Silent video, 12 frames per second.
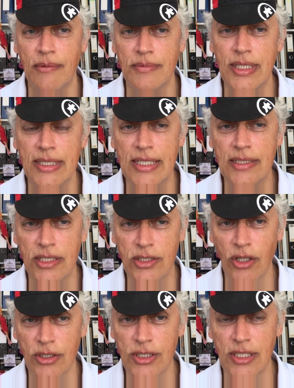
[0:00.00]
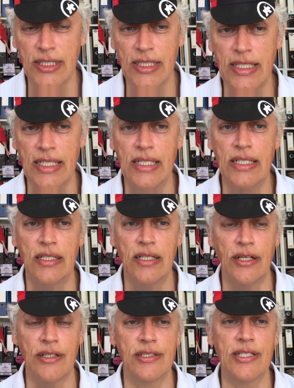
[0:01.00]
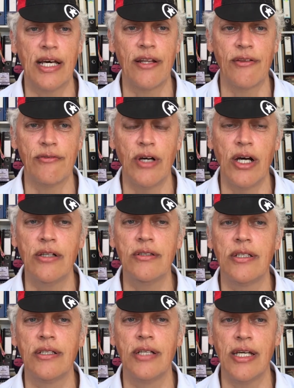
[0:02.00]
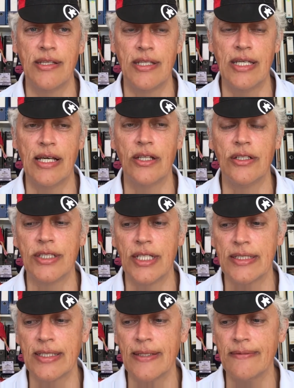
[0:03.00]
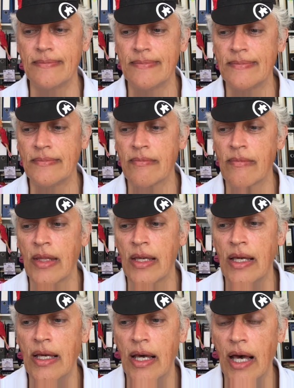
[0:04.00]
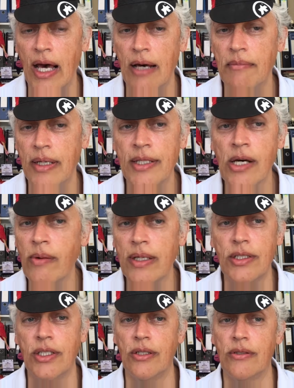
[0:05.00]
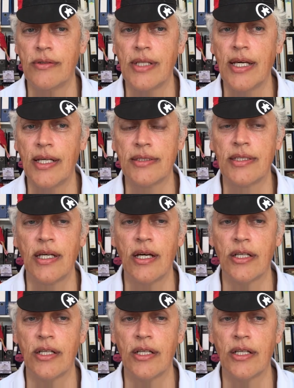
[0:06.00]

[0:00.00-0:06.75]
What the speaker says: sitting disconsolately on the side of the road in the yellow jersey. And no one knew that